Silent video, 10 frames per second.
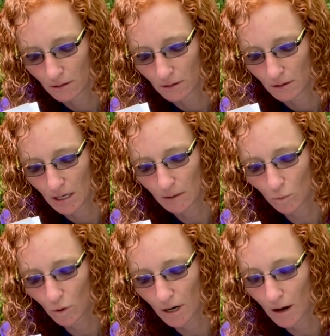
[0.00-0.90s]

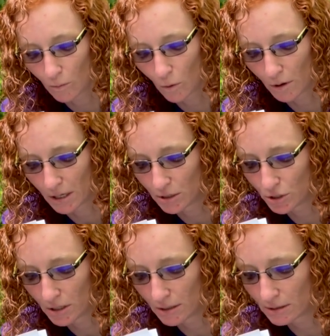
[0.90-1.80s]
inboard, outboard
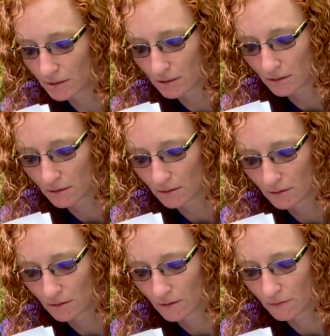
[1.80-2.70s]
engines,
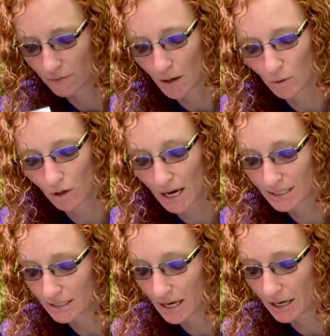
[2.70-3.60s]

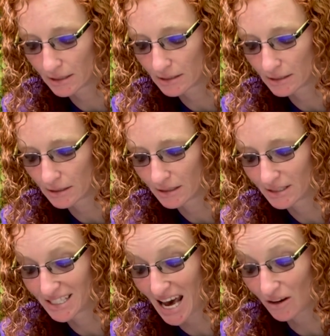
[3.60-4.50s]
fiberglass decks,
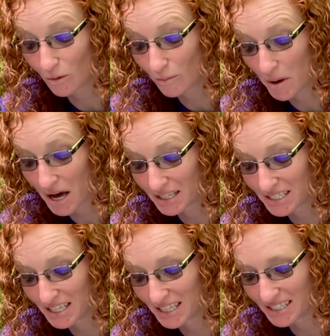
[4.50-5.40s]
tackle
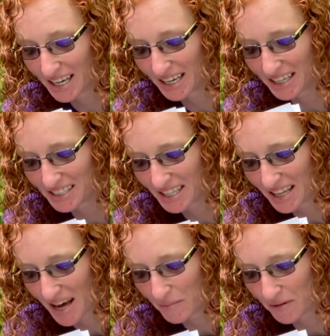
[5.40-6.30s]
boxes. I didn't see
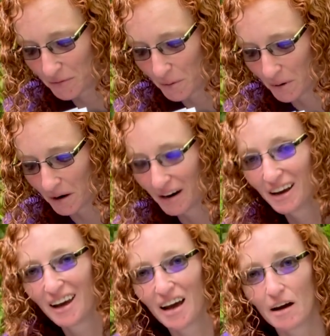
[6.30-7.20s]
that before.
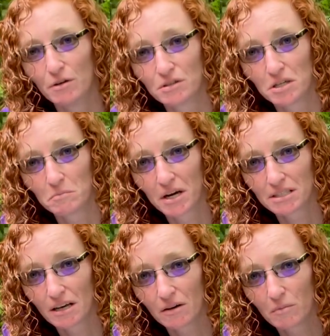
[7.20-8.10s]
Have you seen my
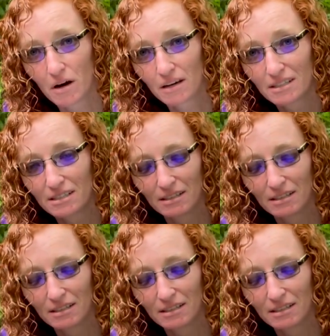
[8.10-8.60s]
tackle box?